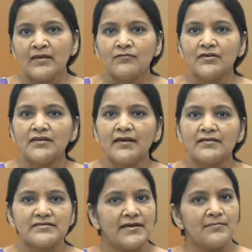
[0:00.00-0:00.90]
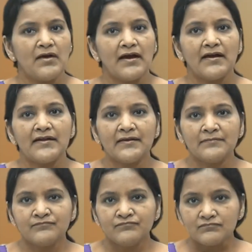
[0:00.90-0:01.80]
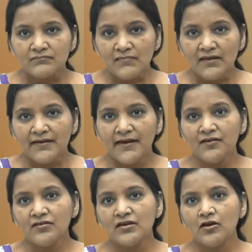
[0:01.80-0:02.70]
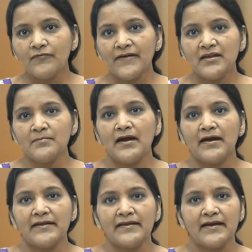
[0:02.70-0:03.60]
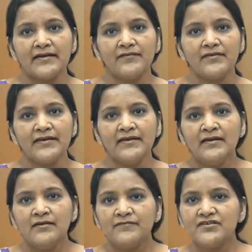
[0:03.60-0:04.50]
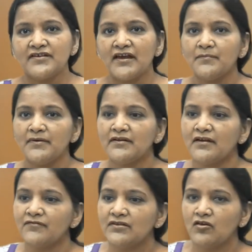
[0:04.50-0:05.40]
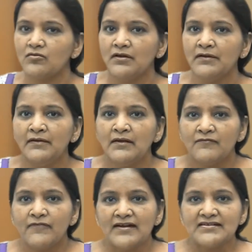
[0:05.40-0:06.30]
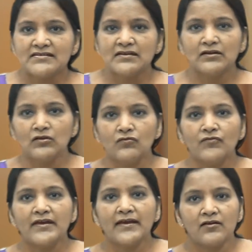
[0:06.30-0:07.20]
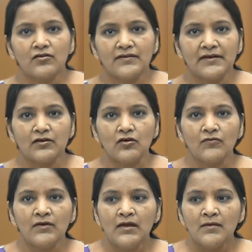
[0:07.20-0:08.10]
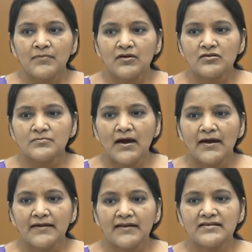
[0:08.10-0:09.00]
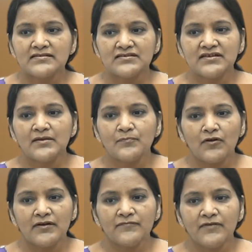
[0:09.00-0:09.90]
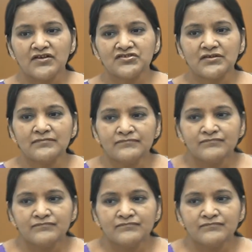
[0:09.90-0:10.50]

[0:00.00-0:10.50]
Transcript: We say marketing. Can you think of any marketing activity which can be run without funds? No, we cannot think of, because marketing is such an important function